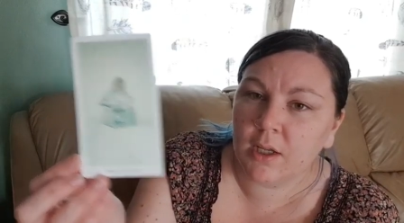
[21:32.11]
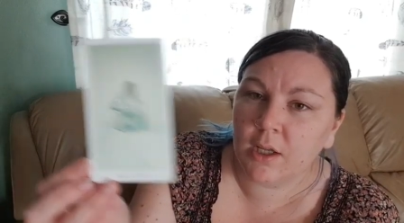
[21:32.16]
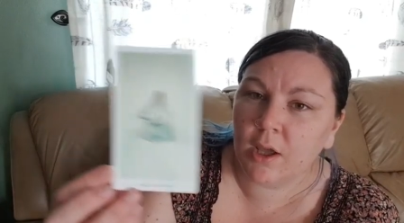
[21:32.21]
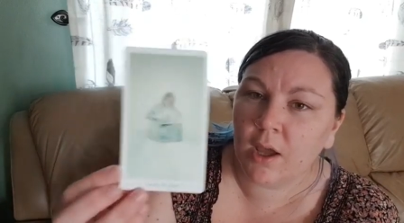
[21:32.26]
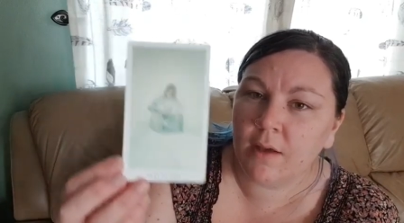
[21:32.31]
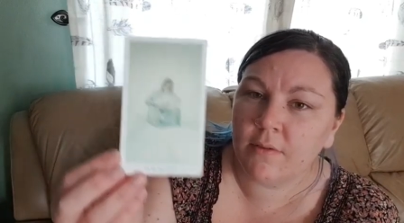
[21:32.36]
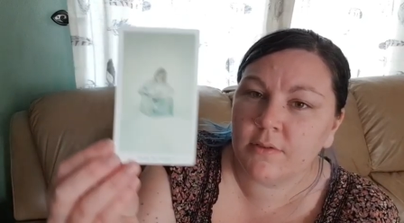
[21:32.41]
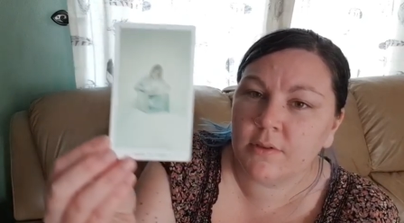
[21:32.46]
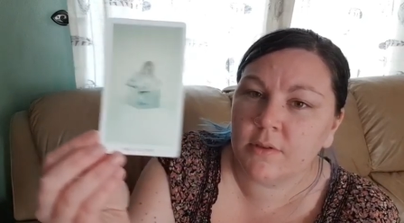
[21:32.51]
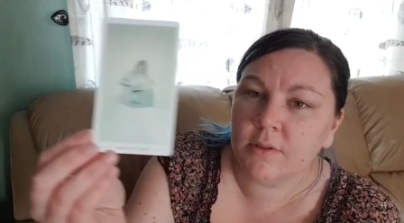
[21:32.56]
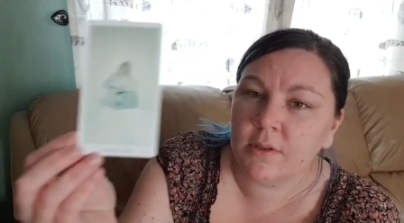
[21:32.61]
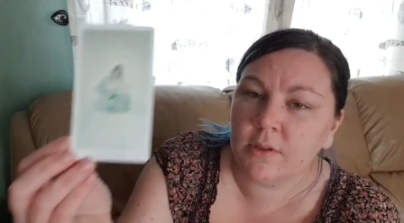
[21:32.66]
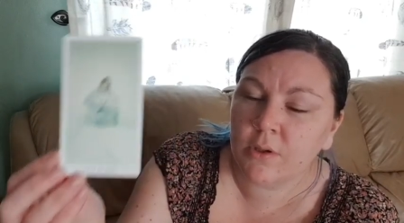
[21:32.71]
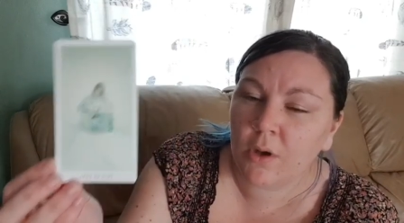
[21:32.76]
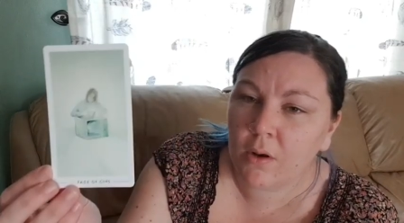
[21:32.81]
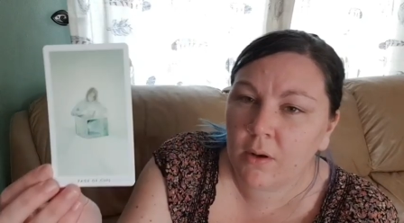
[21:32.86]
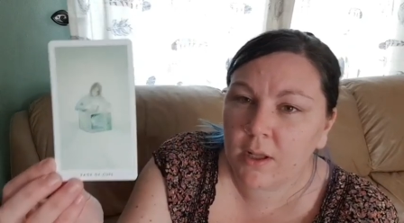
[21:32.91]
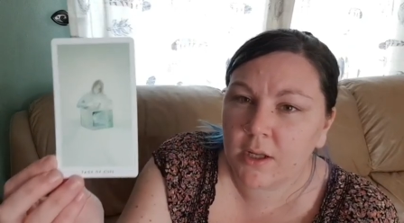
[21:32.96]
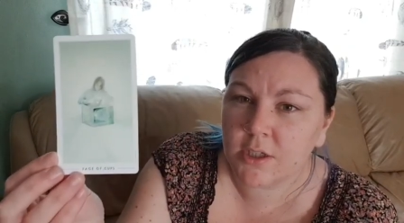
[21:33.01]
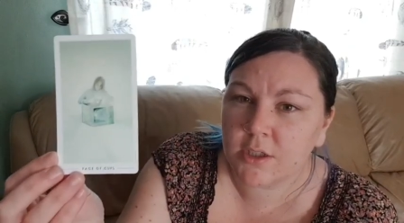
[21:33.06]
You have to
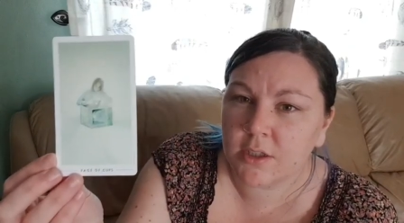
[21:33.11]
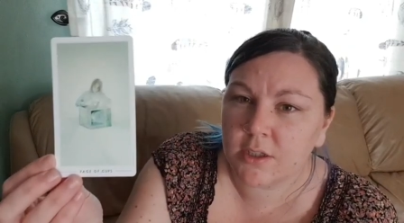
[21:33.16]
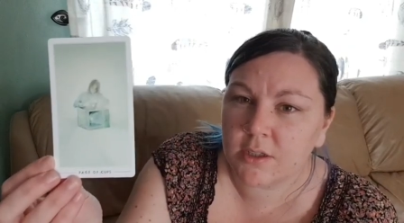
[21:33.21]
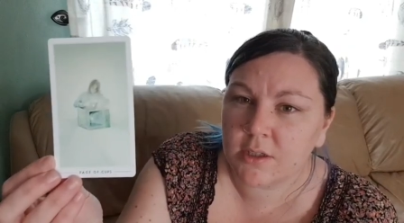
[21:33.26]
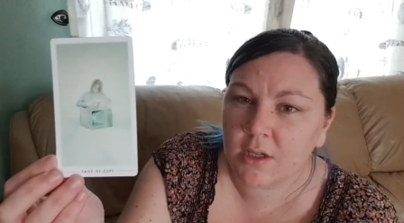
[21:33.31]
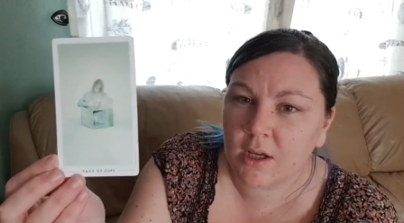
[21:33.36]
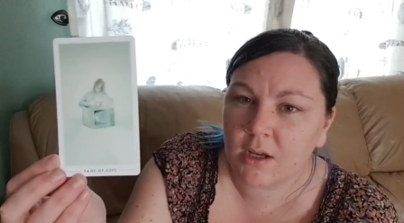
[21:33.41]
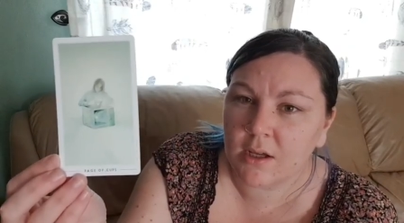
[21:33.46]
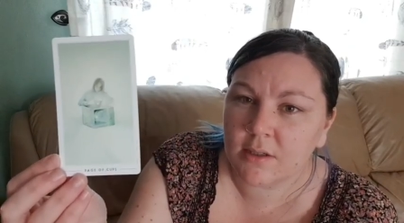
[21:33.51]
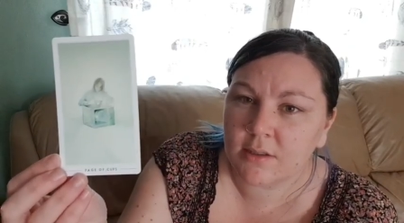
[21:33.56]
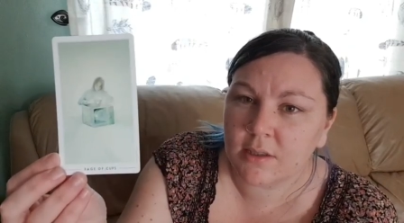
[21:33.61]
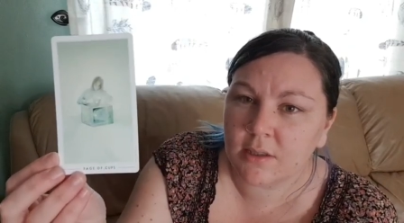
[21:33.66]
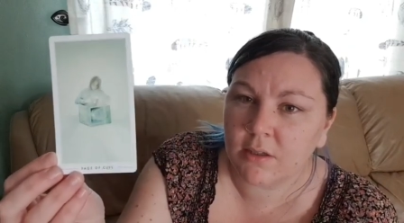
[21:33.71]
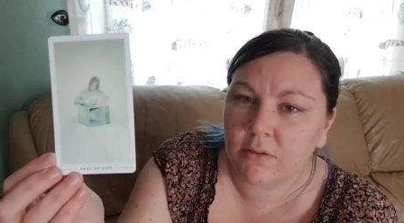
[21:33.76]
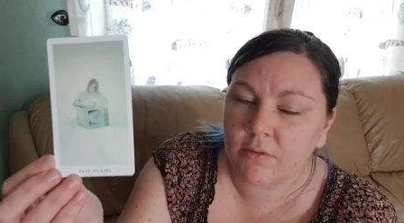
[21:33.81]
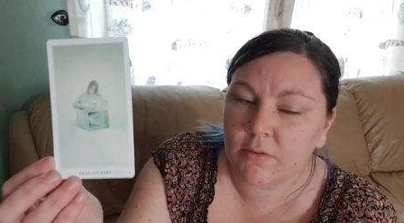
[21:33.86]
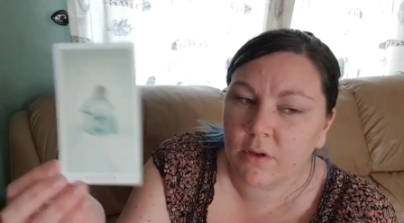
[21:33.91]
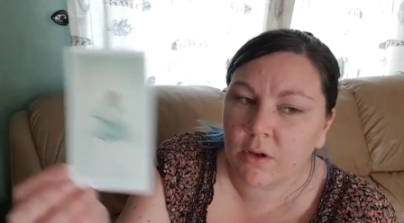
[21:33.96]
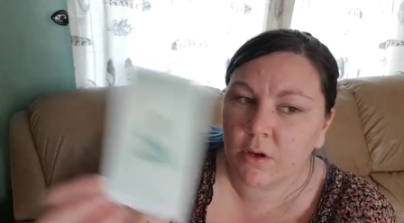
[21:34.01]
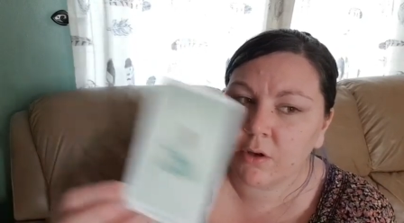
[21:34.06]
acknowledge the scars that
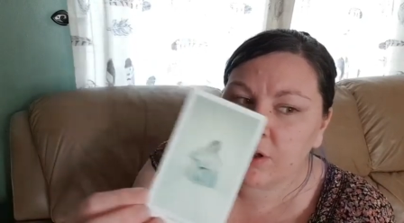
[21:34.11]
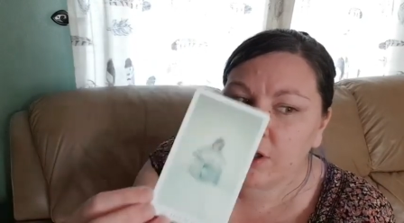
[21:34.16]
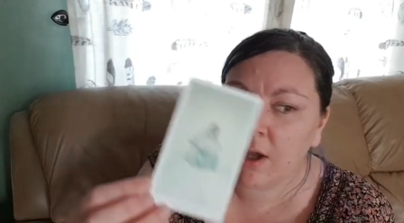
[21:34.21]
you've got.